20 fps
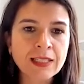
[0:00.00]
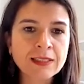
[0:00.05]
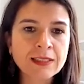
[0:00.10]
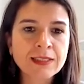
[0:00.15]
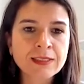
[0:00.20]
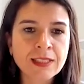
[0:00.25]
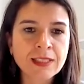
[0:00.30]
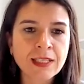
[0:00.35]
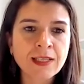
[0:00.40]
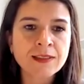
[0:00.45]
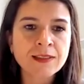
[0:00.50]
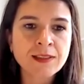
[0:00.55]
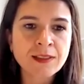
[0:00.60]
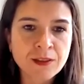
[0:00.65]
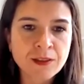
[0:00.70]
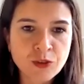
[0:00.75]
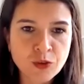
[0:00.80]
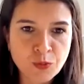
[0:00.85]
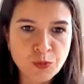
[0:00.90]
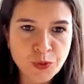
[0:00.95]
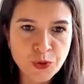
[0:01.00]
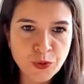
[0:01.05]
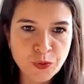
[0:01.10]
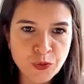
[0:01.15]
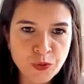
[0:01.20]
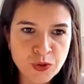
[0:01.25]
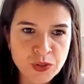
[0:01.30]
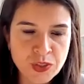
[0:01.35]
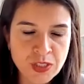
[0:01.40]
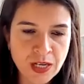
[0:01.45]
And it is easier to
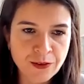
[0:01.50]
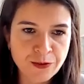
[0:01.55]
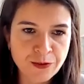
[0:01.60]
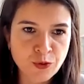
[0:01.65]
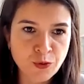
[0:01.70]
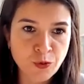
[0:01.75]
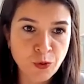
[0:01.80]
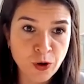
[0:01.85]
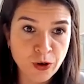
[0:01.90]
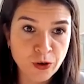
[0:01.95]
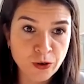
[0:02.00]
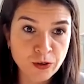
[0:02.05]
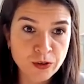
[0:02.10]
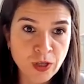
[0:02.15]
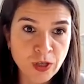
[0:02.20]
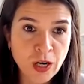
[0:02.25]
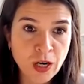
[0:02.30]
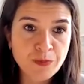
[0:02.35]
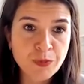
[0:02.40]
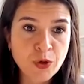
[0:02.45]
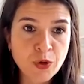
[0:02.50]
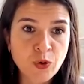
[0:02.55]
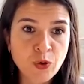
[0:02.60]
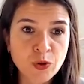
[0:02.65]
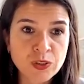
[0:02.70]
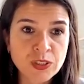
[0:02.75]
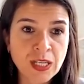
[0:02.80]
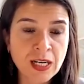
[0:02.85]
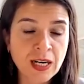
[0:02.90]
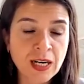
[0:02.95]
prove yourself to world
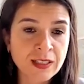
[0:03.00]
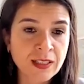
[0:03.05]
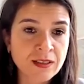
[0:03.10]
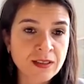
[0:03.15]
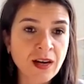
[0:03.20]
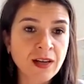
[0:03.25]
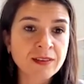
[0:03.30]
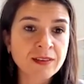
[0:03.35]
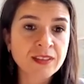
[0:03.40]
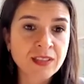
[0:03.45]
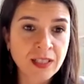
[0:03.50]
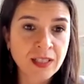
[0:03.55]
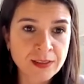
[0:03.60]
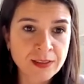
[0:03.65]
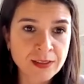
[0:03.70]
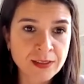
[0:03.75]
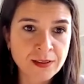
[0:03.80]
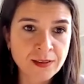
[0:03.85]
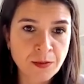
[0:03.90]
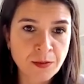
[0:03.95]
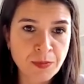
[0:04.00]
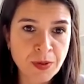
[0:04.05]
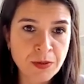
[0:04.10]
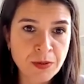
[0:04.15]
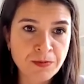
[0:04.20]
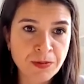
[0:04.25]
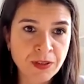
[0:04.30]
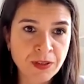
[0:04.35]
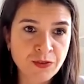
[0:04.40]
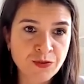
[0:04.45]
because there are not 160
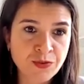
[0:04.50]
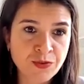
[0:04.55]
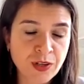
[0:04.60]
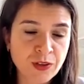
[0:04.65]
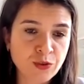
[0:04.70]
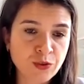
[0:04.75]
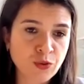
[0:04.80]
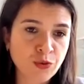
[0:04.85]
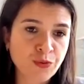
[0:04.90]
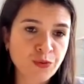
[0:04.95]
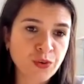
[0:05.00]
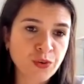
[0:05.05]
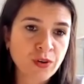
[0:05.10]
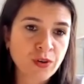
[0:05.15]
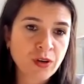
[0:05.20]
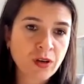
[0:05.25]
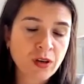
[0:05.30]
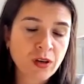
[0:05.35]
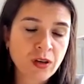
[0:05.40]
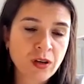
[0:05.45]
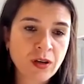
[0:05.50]
people in front of you.